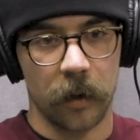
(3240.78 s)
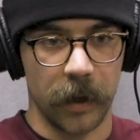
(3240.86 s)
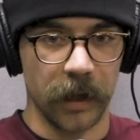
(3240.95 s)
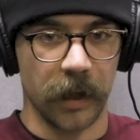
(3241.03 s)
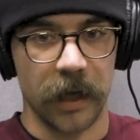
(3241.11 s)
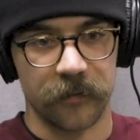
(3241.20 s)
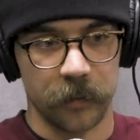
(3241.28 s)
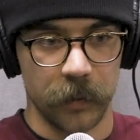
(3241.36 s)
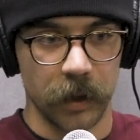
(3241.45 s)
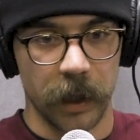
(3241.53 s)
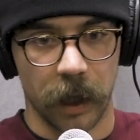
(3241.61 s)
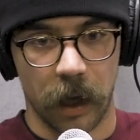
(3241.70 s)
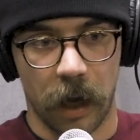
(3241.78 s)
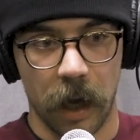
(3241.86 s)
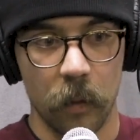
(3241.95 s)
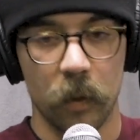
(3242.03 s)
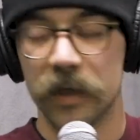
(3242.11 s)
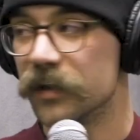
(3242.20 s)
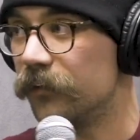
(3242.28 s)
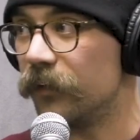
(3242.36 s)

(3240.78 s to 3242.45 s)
on my life and be like, I was a